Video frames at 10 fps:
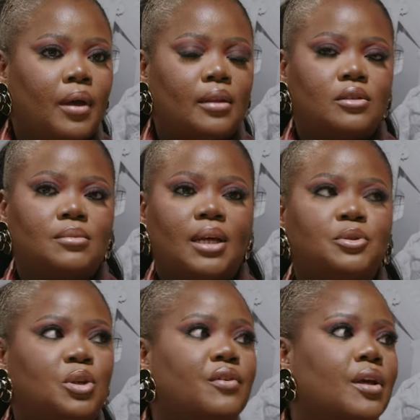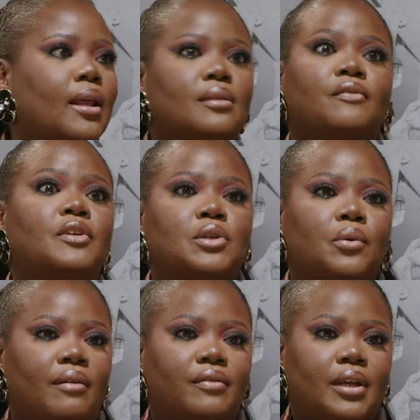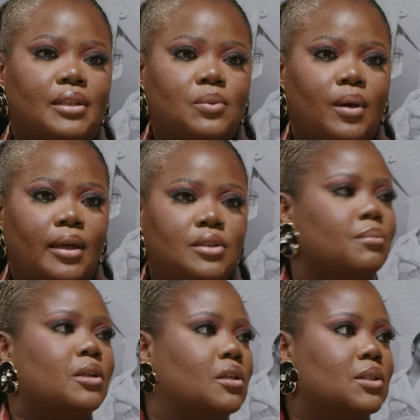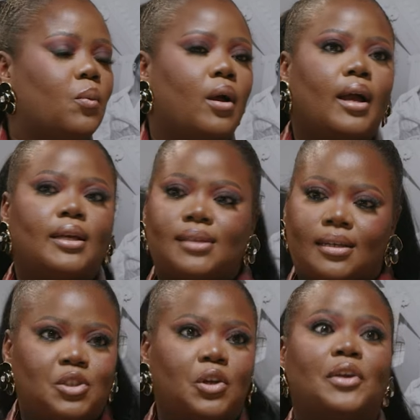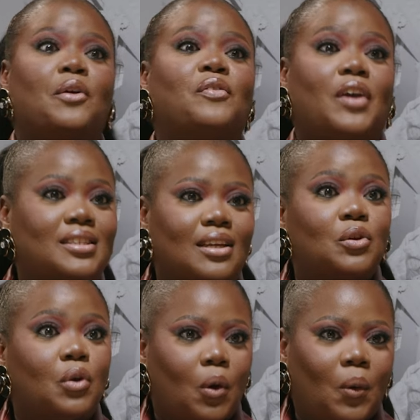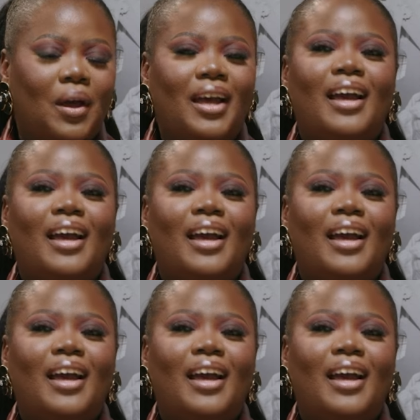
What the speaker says: And sometimes you even get like the physical evidence where like something doesn't work out, it's like shot in your face, like no.